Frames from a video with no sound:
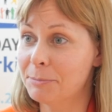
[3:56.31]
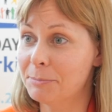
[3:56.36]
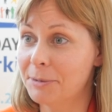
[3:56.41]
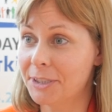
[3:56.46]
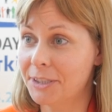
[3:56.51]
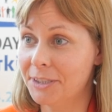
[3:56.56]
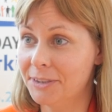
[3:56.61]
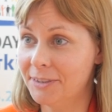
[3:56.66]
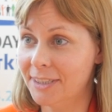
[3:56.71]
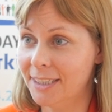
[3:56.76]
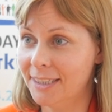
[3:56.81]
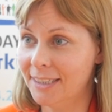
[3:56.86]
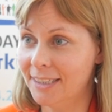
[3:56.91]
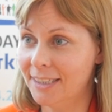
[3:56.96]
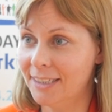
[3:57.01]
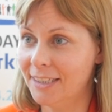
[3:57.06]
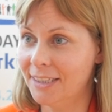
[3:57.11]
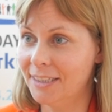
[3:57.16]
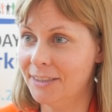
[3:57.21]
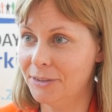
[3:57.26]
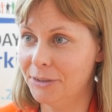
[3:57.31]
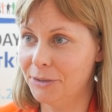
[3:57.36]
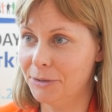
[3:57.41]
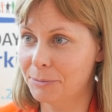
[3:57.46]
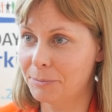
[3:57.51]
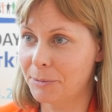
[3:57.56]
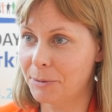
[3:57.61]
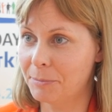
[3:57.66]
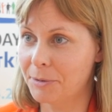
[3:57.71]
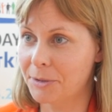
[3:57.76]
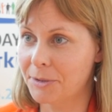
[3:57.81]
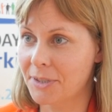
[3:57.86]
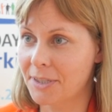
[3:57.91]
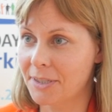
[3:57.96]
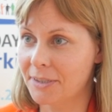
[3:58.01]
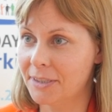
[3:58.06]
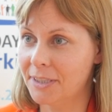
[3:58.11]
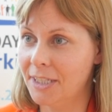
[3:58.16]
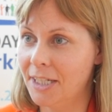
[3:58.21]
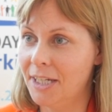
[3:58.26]
opportunity in the new
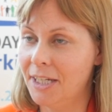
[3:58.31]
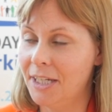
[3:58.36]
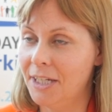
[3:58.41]
proposal